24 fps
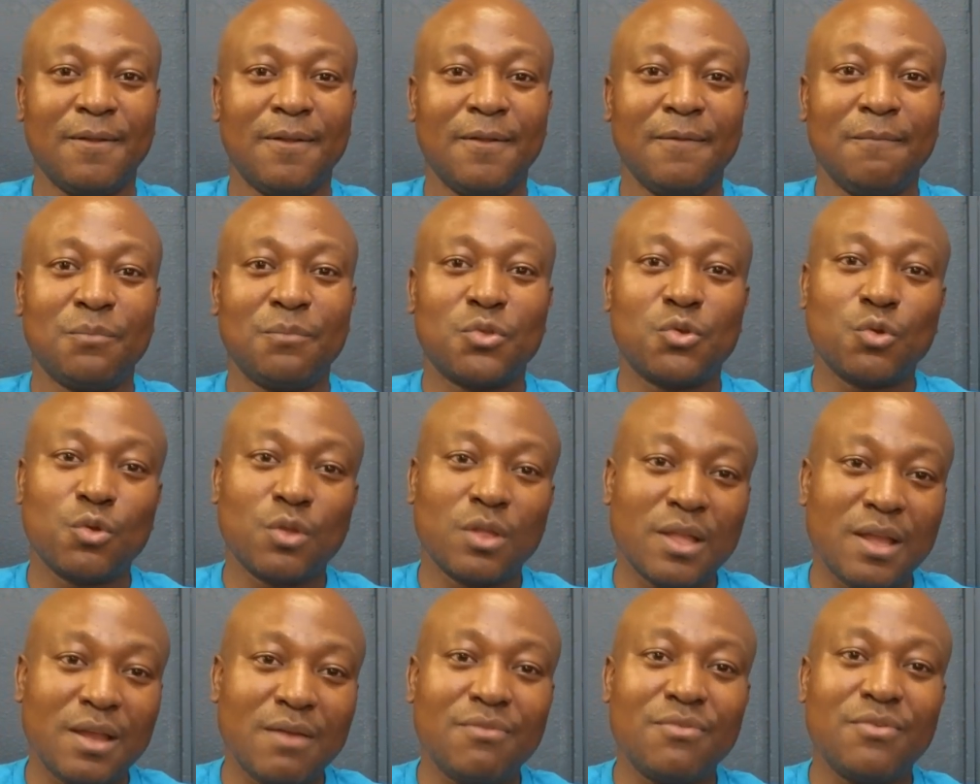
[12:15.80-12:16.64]
So
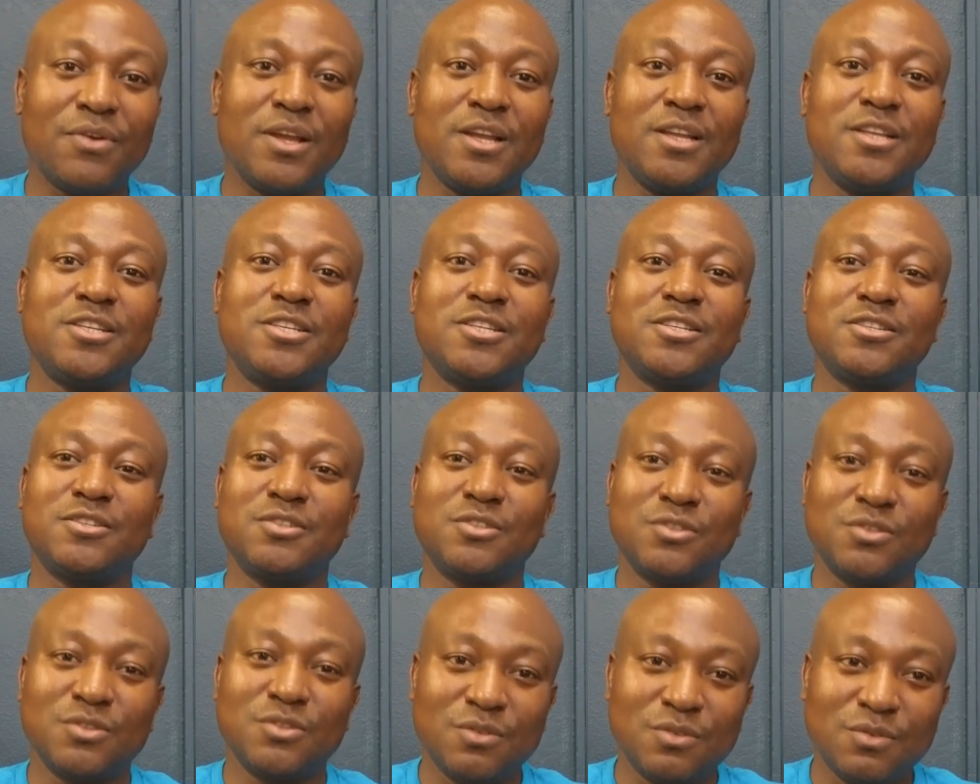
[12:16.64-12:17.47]
leverage,
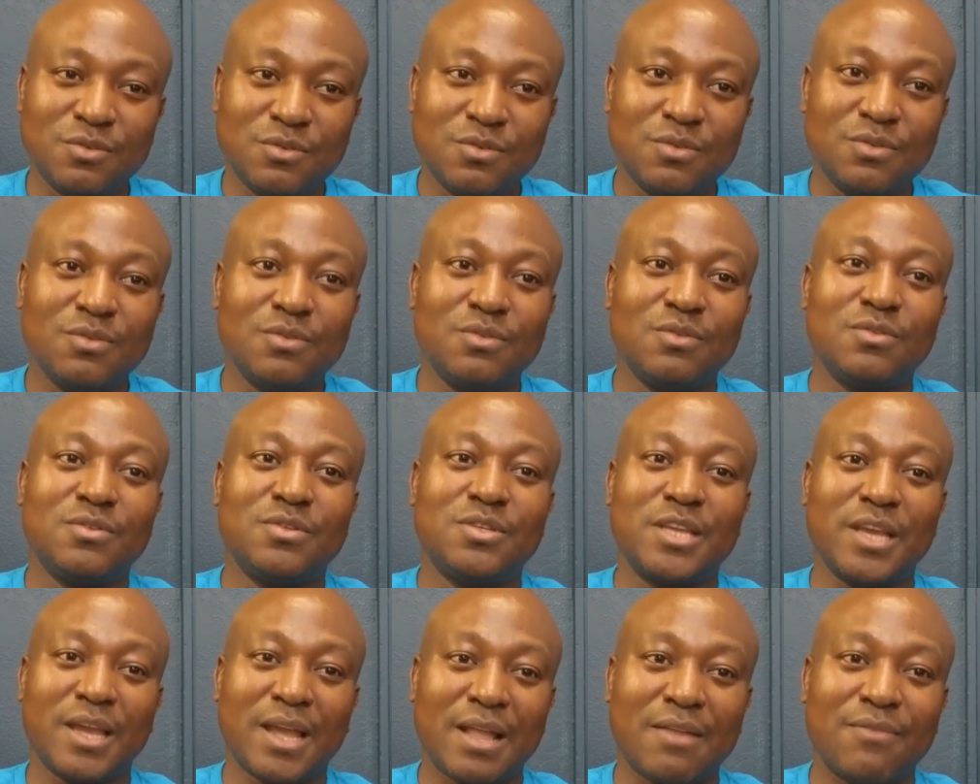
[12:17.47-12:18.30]

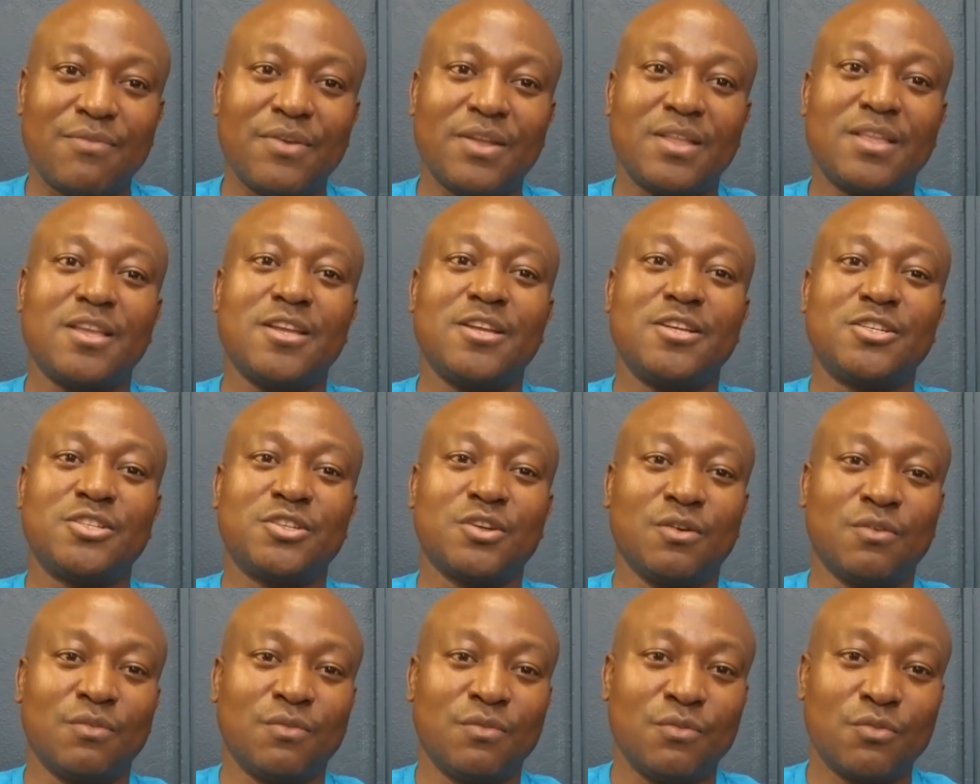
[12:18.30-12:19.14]
take advantage
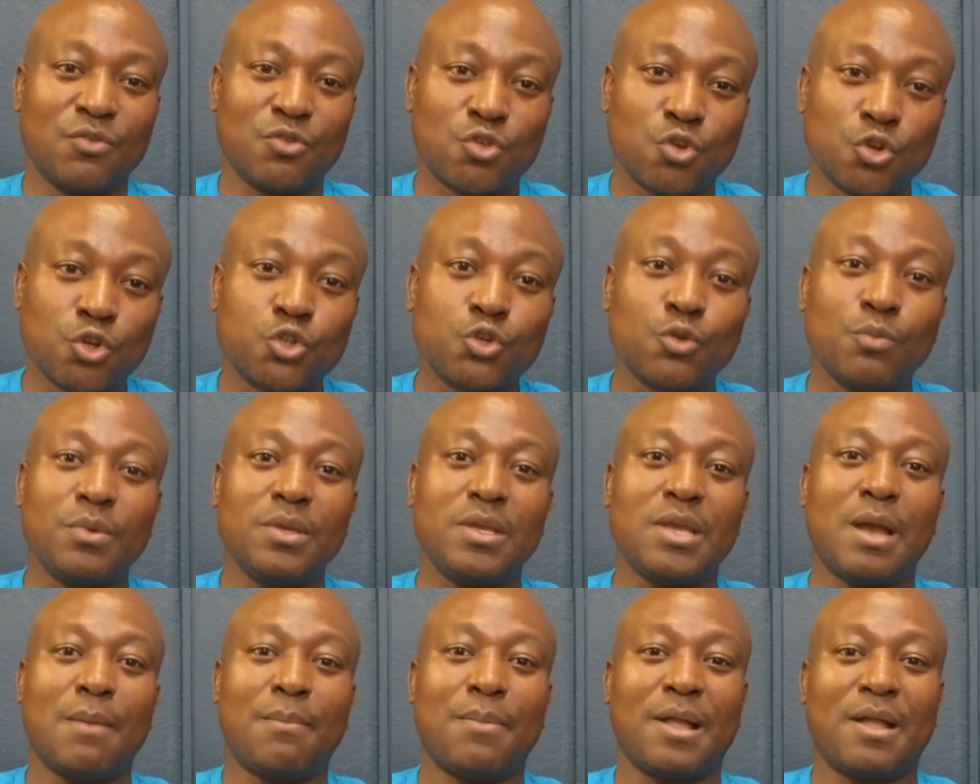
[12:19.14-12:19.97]
of social
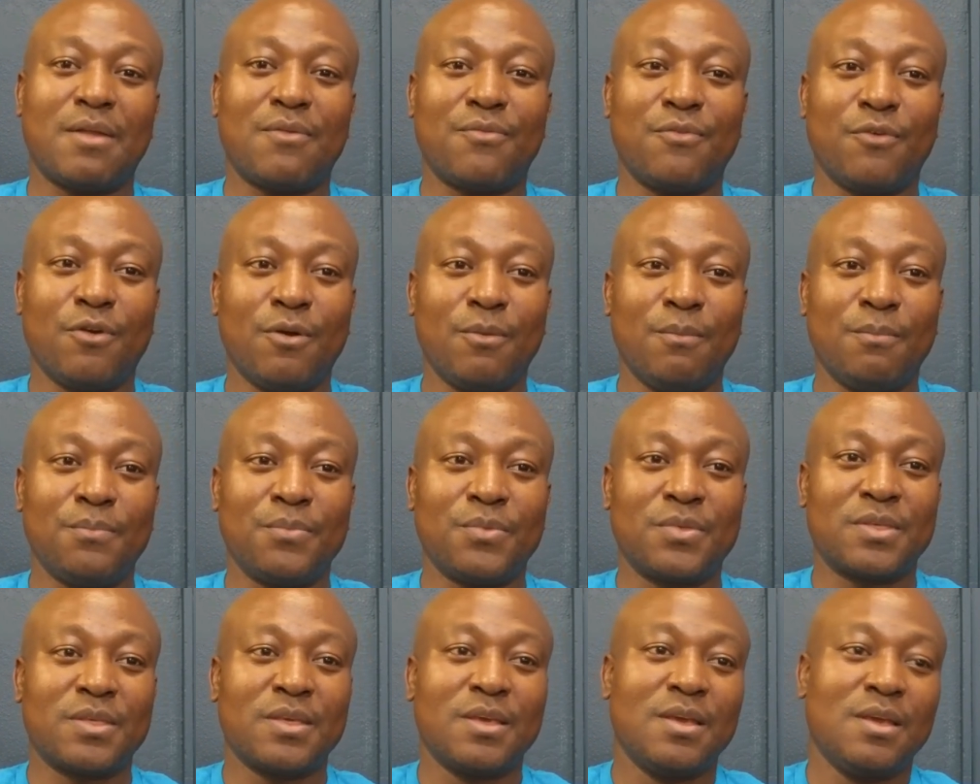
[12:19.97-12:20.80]
media
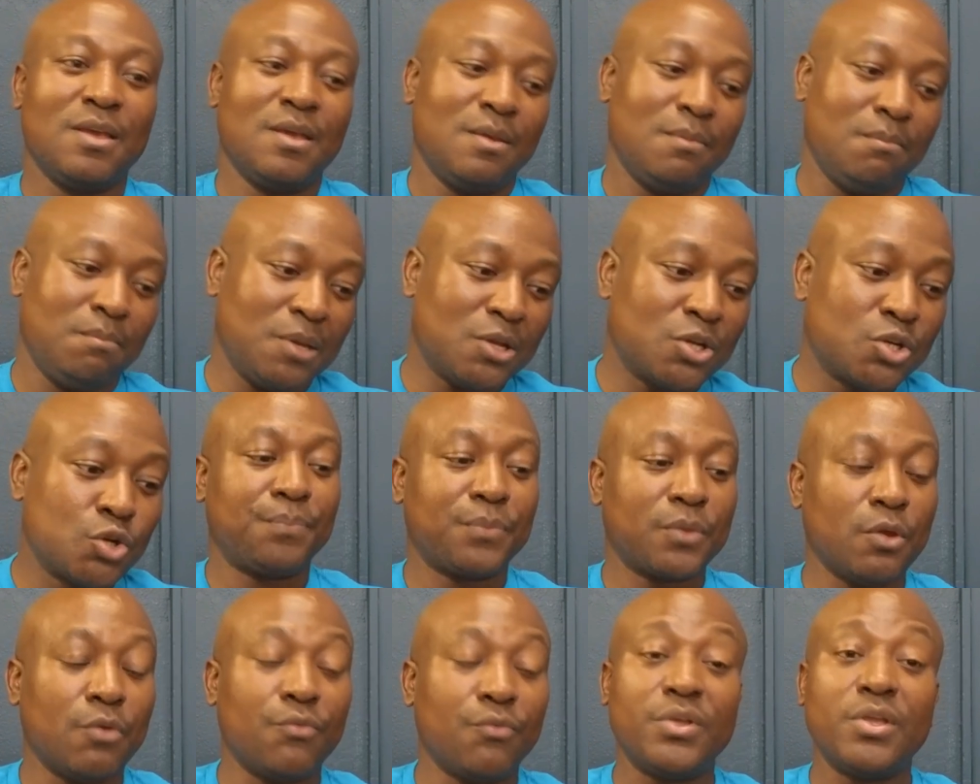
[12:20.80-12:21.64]
platforms. Make sure
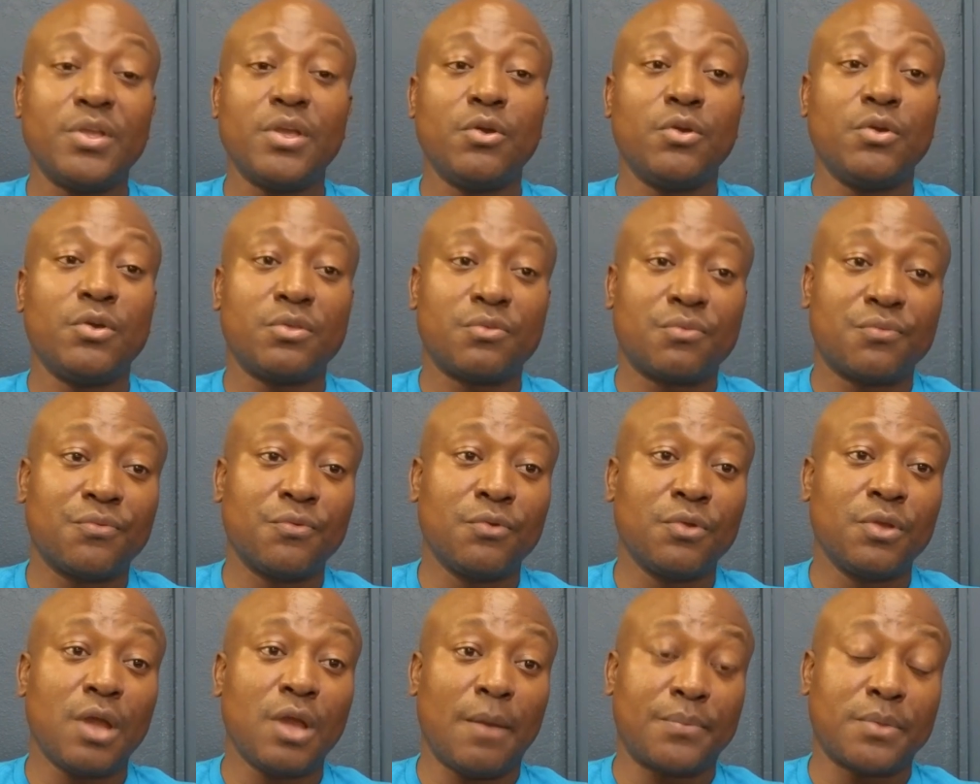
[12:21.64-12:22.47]
your video is
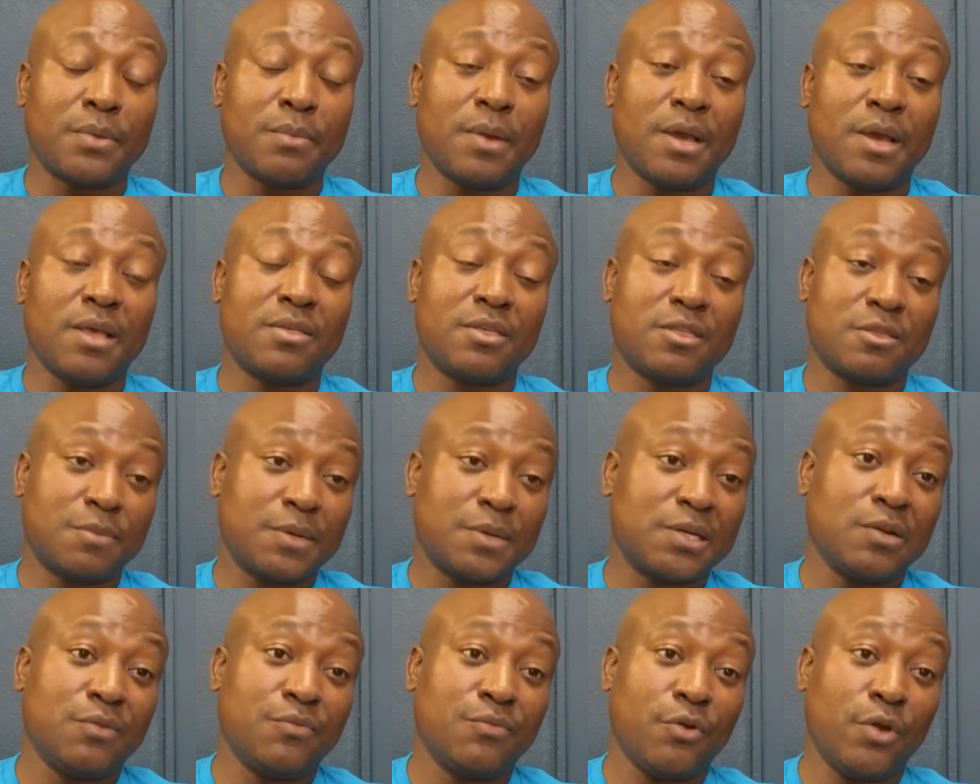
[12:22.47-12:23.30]
fully optimized,
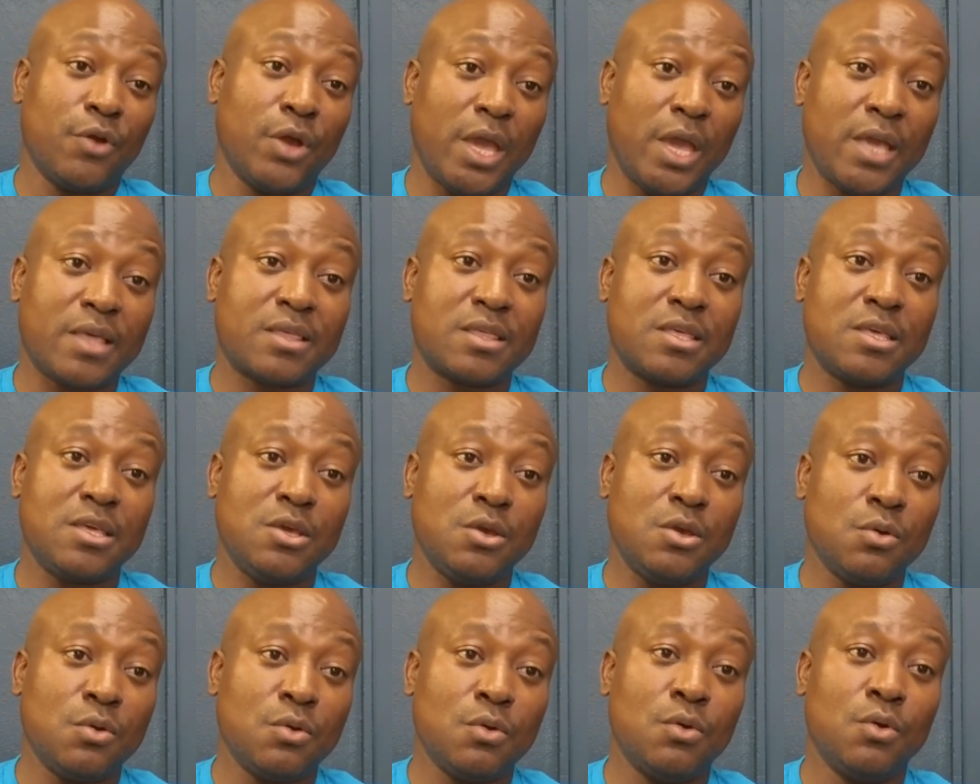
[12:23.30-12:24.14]
especially for
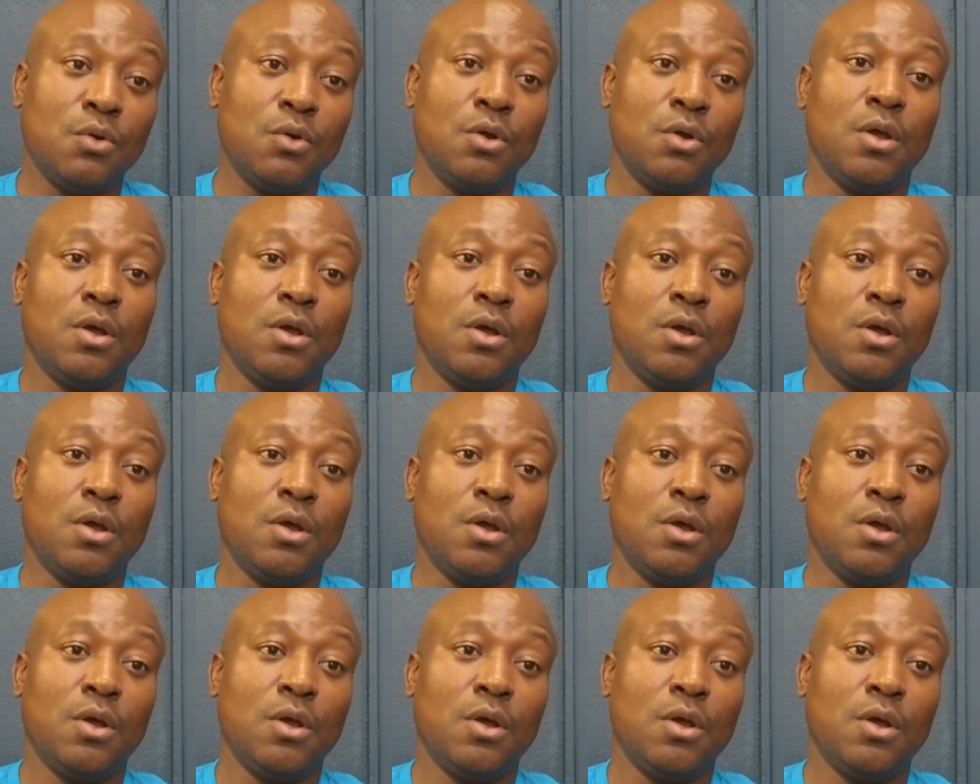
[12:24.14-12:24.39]
SEO.